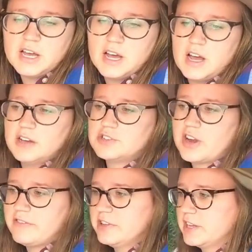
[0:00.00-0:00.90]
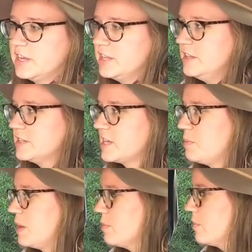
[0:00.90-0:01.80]
uh, traveling in the
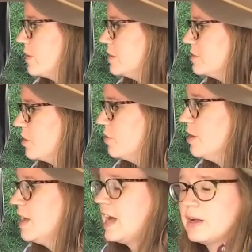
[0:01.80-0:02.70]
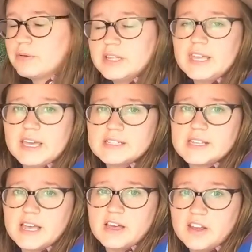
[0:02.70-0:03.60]
Escape Camper van. So I really can't
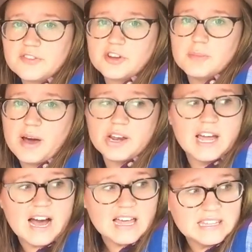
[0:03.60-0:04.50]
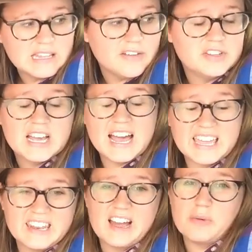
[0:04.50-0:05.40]
say enough good about it. I loved it. I
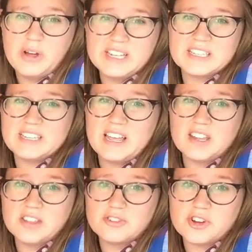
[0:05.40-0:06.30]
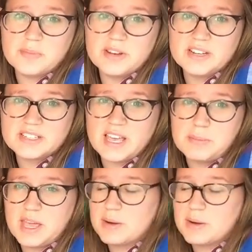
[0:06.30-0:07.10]
cannot wait to take another trip in an Escape